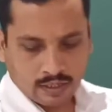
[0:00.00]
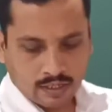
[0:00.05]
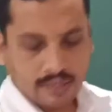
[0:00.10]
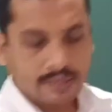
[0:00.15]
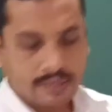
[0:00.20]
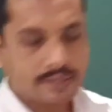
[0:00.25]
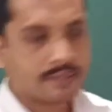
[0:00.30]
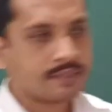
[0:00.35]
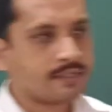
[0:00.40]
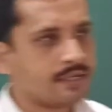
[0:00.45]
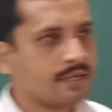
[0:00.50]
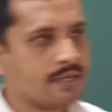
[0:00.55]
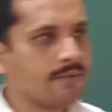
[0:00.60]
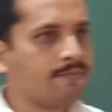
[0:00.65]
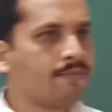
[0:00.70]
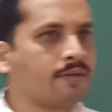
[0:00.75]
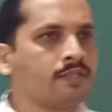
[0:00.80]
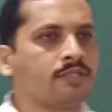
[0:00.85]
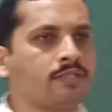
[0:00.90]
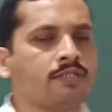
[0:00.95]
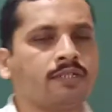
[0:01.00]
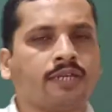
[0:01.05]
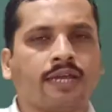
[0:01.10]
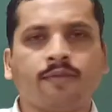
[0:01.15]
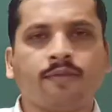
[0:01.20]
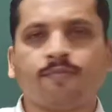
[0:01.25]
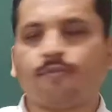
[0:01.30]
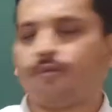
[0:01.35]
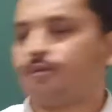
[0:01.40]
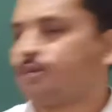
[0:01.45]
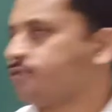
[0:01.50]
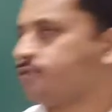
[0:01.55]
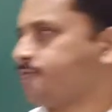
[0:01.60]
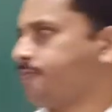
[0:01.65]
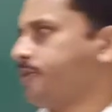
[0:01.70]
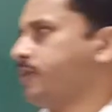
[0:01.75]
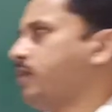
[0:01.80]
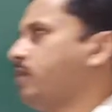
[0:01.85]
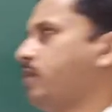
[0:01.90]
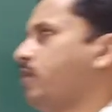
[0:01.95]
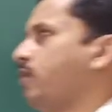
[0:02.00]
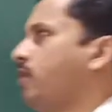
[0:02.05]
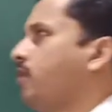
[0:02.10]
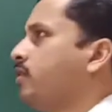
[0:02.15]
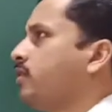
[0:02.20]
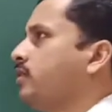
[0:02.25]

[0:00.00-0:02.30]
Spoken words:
Stephens and Boltzmann law